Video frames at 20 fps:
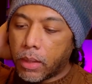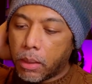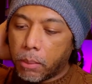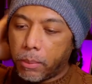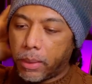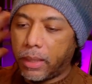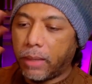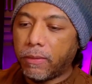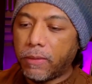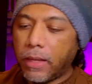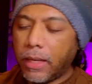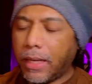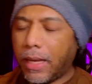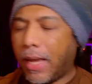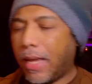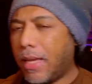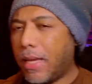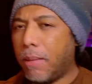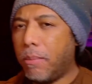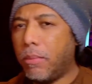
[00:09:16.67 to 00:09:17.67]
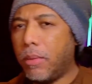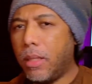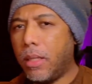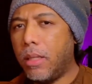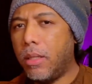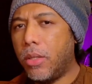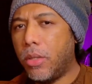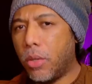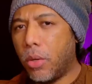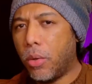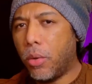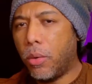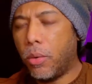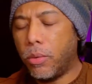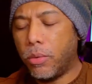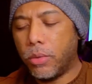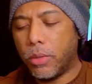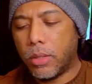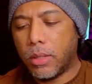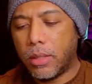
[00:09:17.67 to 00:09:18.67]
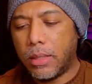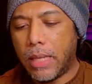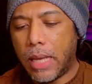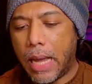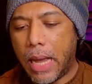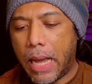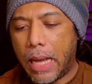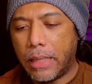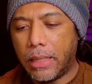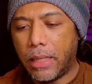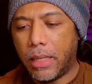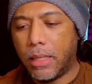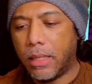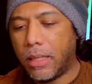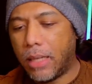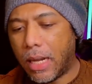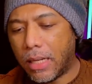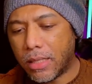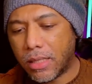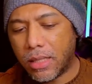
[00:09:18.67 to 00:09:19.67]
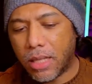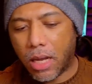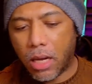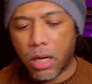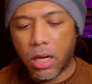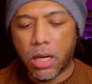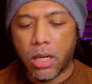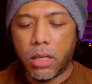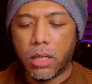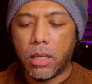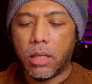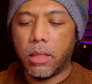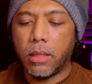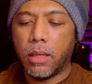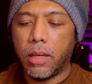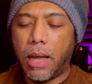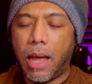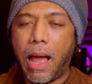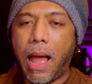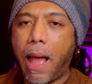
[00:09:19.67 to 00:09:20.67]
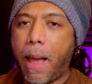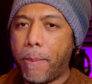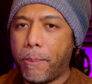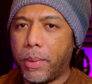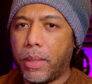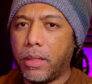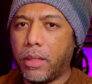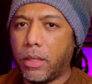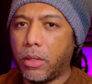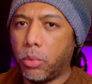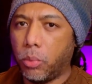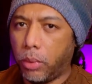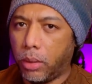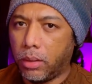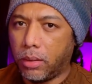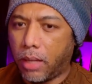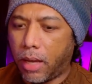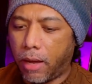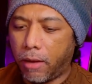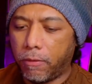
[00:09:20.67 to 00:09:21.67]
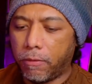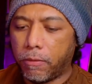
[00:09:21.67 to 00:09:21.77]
but I think AMD knows that that's not gonna happen in real life.